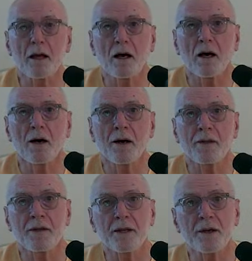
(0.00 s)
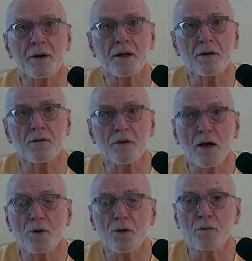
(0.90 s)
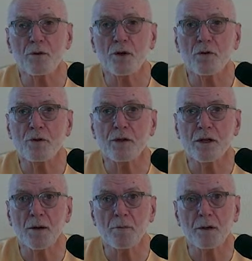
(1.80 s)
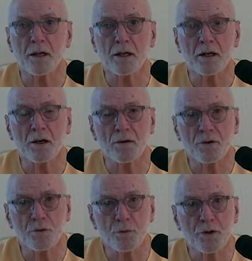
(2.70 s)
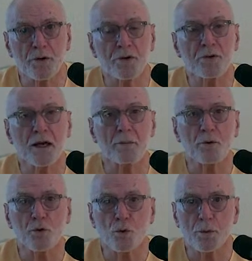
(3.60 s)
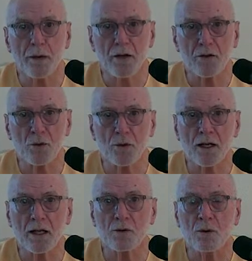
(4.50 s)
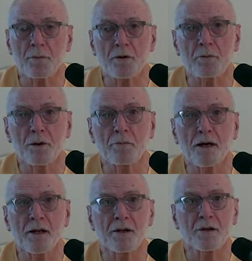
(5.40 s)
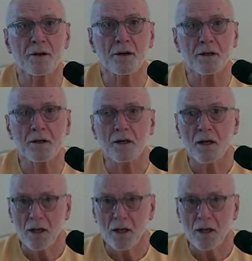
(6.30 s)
And there he found himself in the company of his brother disciples who had passed away, Swami Brahmananda and